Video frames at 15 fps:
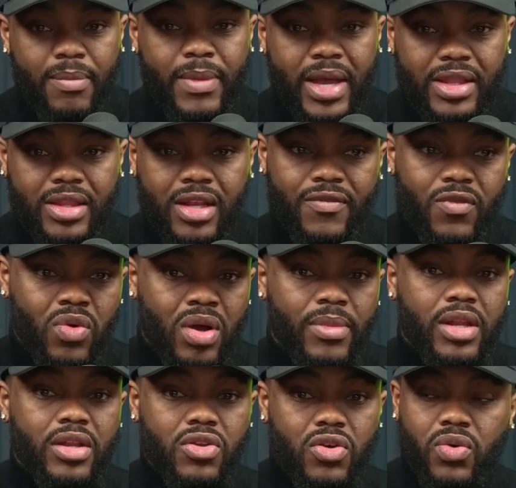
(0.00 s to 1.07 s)
method, if you want me
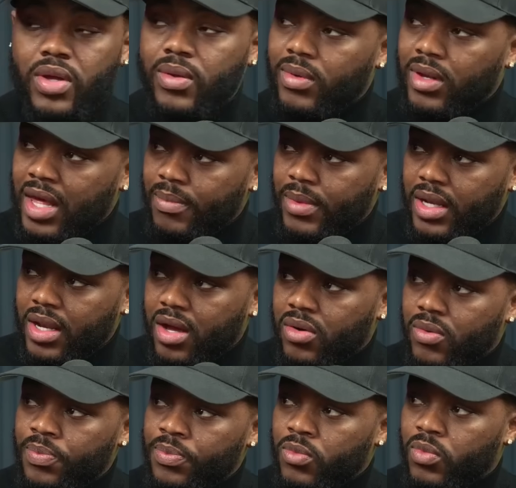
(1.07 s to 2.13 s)
to do it, let me know.
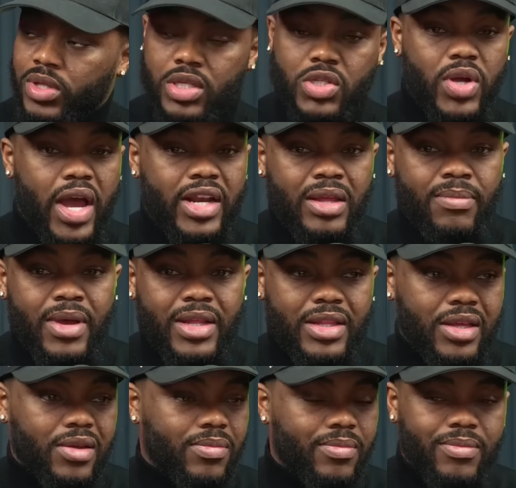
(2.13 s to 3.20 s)
With the Trident
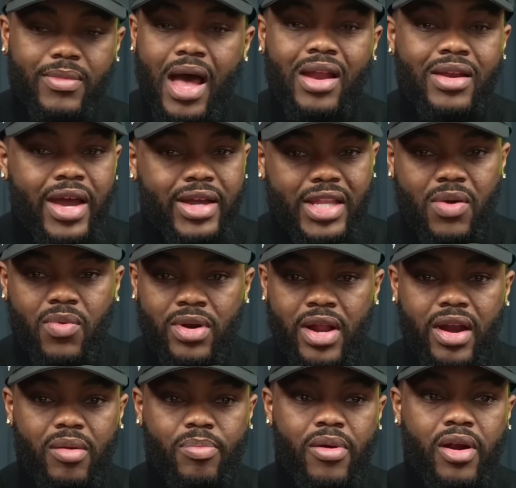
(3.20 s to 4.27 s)
method, I'll knock that one out
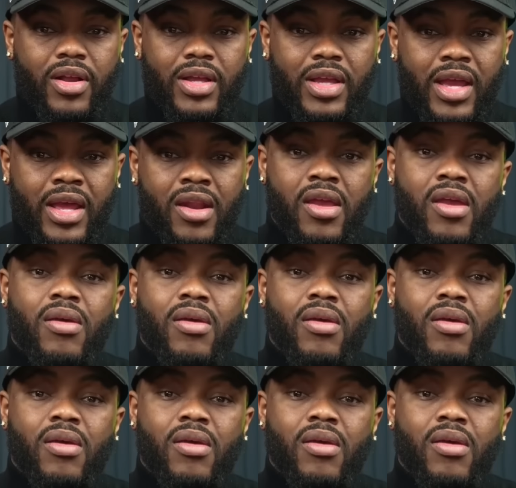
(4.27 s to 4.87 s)
of the park again.